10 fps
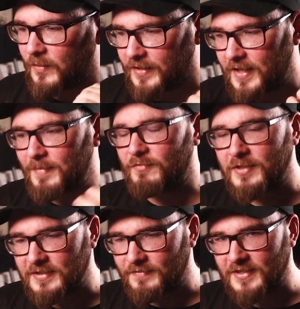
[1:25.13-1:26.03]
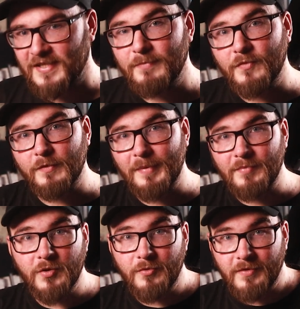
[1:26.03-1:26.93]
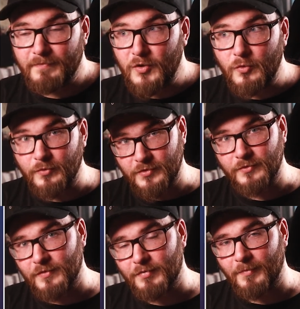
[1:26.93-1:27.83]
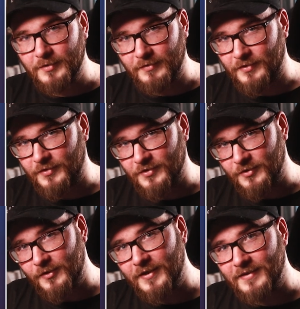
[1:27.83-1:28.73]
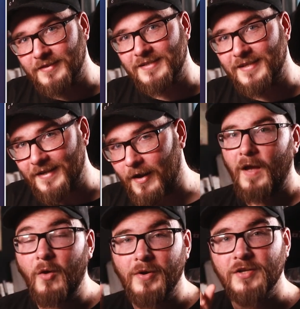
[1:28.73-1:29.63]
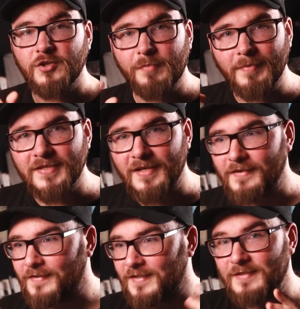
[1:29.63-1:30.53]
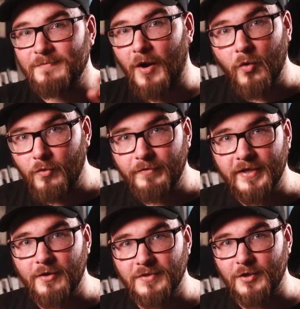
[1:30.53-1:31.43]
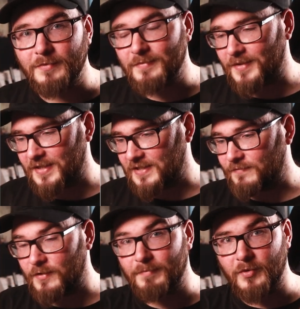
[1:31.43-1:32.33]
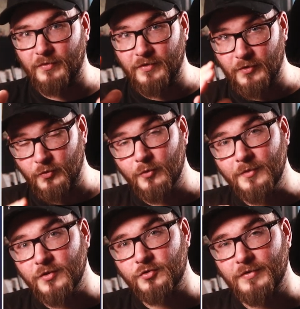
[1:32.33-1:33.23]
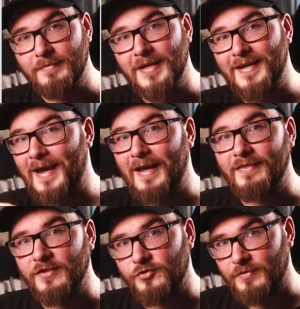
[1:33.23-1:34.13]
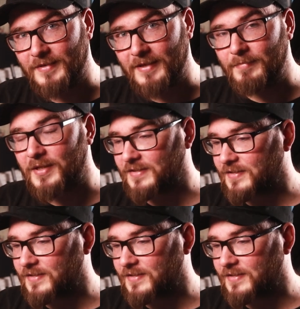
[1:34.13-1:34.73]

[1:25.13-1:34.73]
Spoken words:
I want to keep it relatively simple for people who are new to the prompter and you're just looking to set it up. Oh, and I should probably say that this whole video is optimized for both the normal Stream Deck and the Stream Deck Plus.